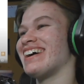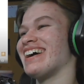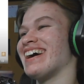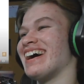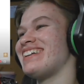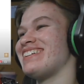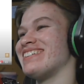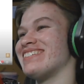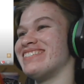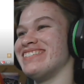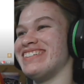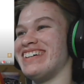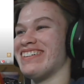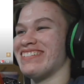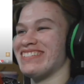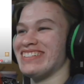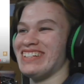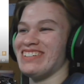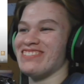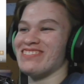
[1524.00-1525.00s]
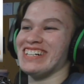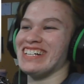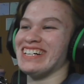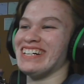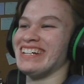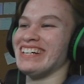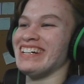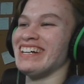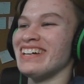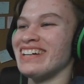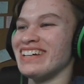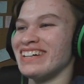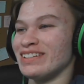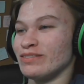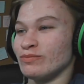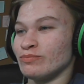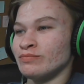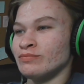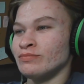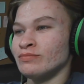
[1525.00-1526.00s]
I don't know anymore.
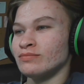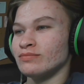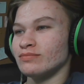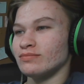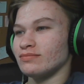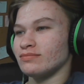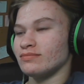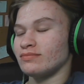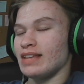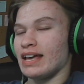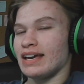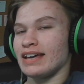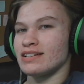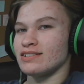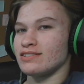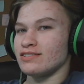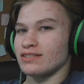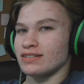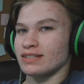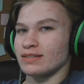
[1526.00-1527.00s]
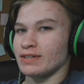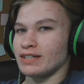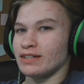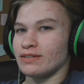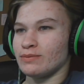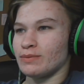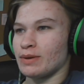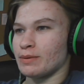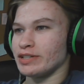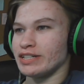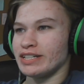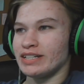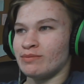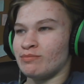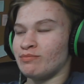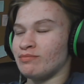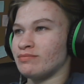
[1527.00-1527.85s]
I can't trust my own memory.